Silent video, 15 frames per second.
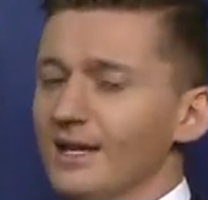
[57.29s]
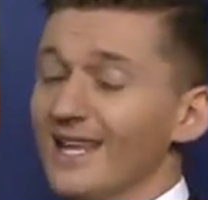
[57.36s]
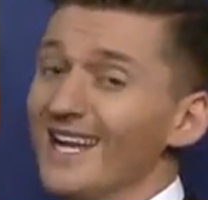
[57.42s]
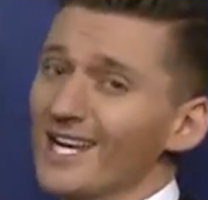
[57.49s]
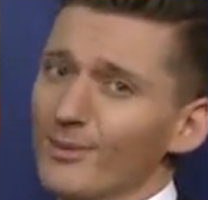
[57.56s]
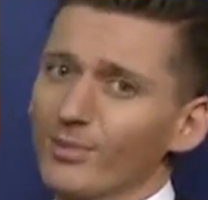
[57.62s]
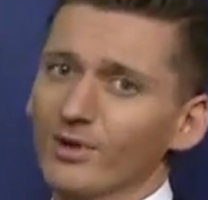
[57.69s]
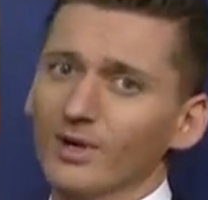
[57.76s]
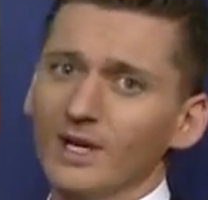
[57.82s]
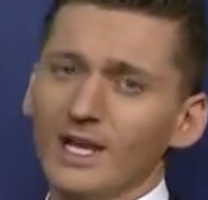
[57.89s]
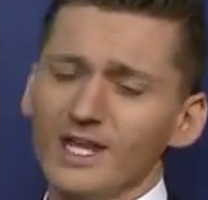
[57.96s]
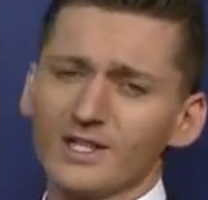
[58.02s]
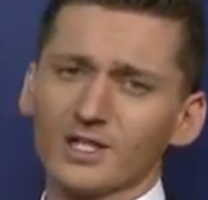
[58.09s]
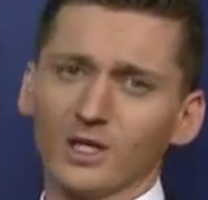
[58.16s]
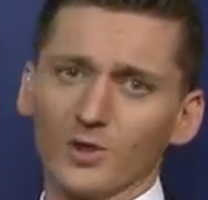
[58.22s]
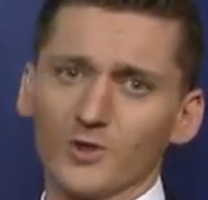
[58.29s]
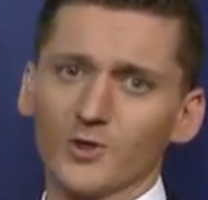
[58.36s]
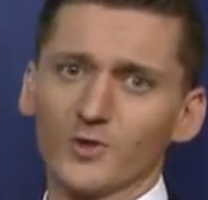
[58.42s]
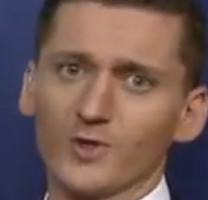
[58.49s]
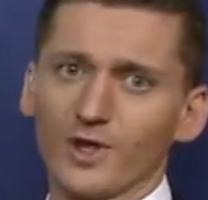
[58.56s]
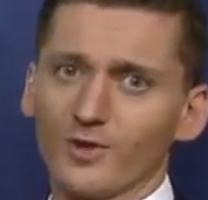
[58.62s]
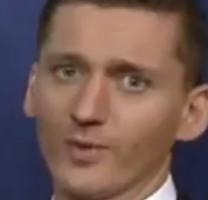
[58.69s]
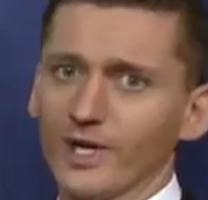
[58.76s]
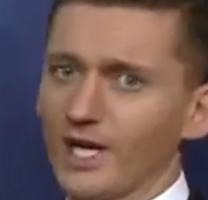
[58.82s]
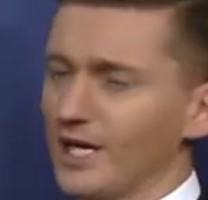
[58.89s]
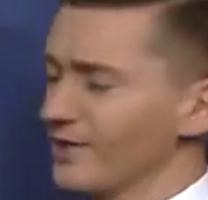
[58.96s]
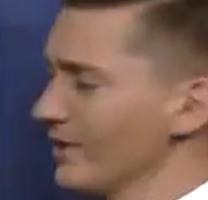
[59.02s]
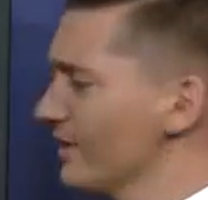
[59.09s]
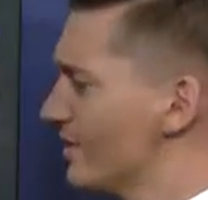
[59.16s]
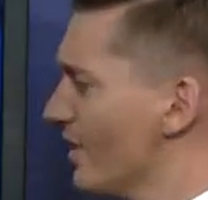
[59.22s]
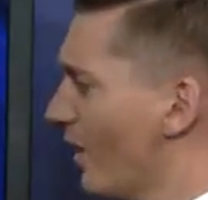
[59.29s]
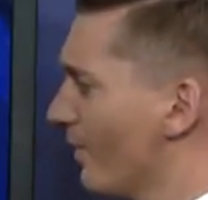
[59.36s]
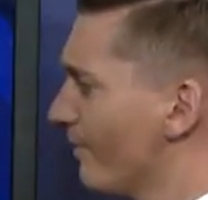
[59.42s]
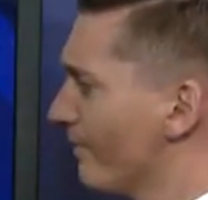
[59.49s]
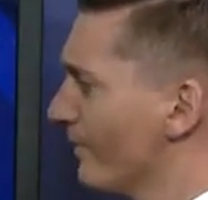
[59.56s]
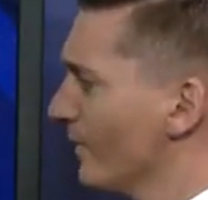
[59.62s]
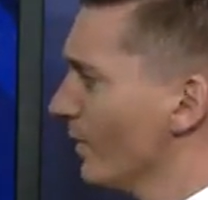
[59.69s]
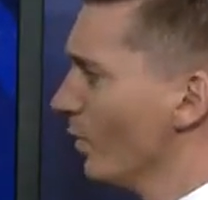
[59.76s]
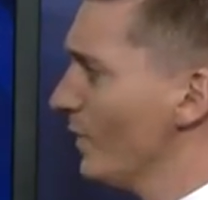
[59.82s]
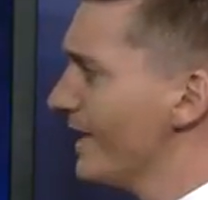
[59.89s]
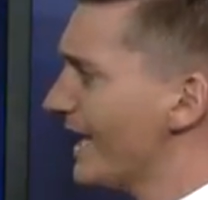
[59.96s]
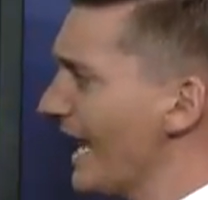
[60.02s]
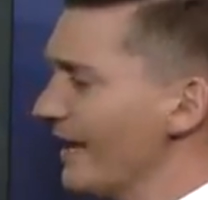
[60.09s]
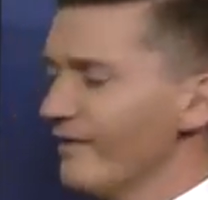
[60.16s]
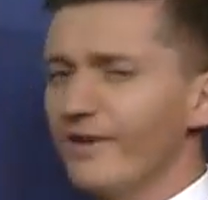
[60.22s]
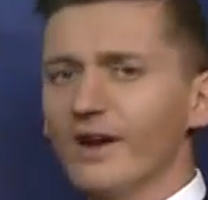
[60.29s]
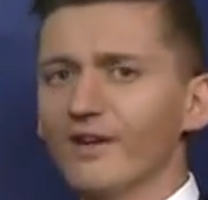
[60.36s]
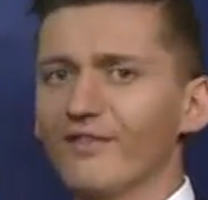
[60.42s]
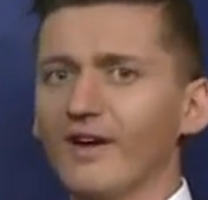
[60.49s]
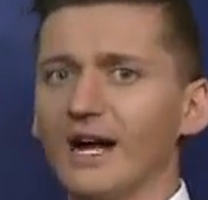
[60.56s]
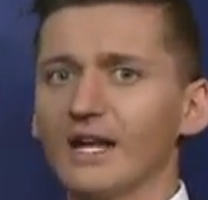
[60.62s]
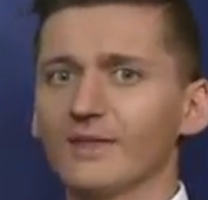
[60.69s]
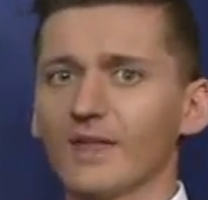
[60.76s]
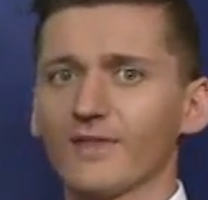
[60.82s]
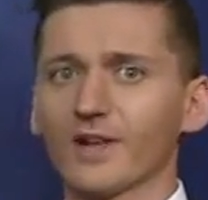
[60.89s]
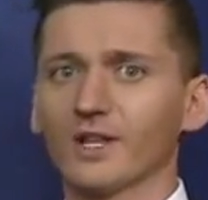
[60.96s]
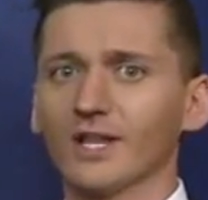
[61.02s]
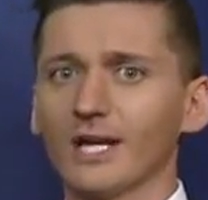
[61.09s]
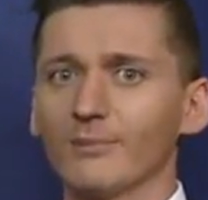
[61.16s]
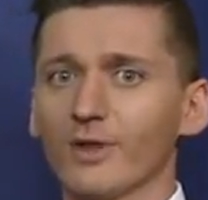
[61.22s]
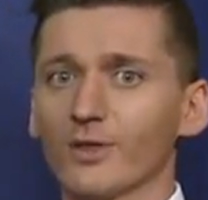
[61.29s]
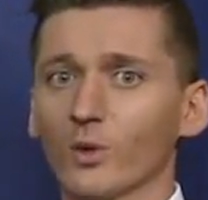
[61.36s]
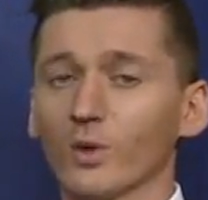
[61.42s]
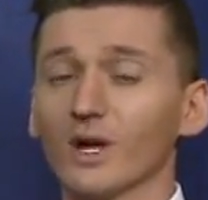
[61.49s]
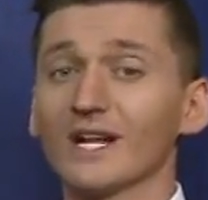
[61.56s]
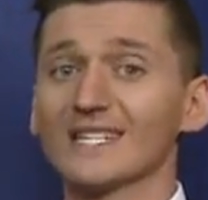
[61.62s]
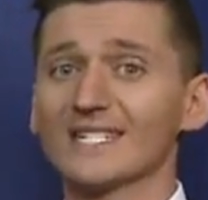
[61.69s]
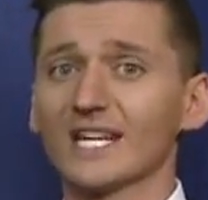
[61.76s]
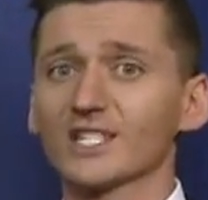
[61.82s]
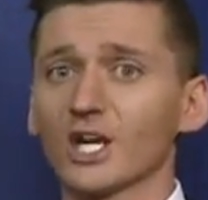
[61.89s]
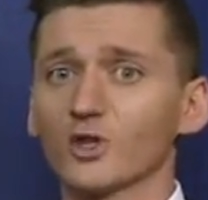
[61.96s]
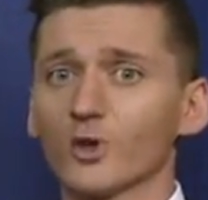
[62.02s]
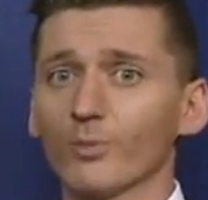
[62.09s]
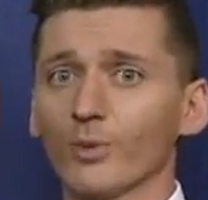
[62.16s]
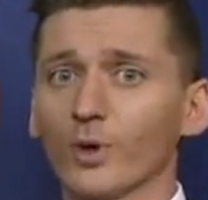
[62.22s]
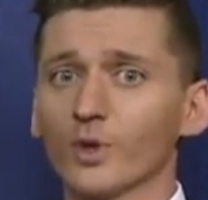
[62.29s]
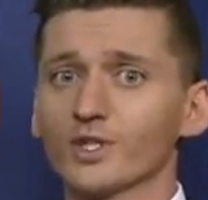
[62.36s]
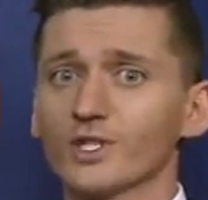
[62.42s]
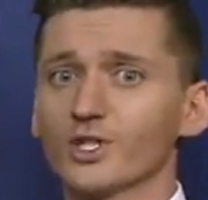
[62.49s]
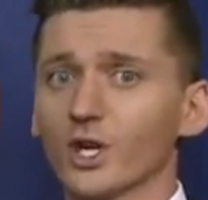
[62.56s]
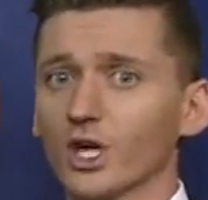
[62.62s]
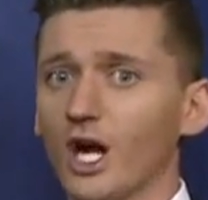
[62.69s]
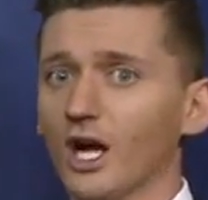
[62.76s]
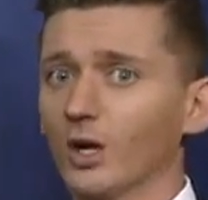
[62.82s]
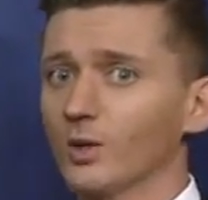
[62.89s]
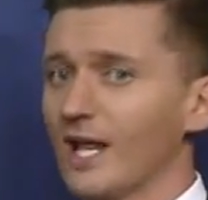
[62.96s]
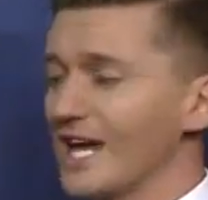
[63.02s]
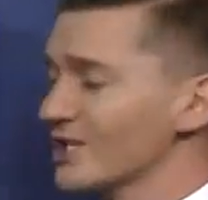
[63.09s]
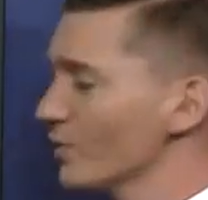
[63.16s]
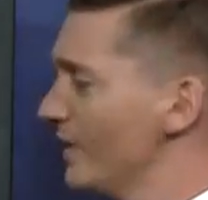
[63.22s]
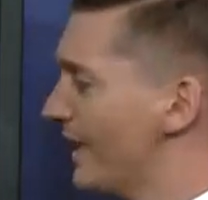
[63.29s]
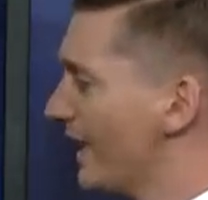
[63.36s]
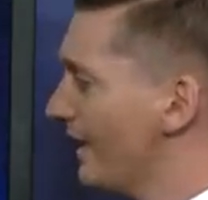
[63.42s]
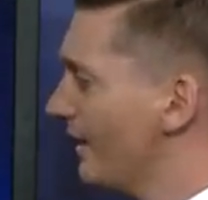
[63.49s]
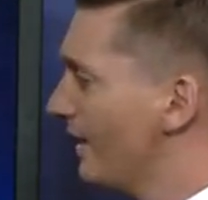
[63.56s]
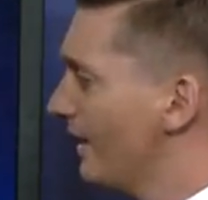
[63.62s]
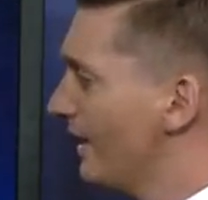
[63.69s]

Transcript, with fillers: That number is closer to 300. So we can verify that the claim that there were 600 murders in Chicago last weekend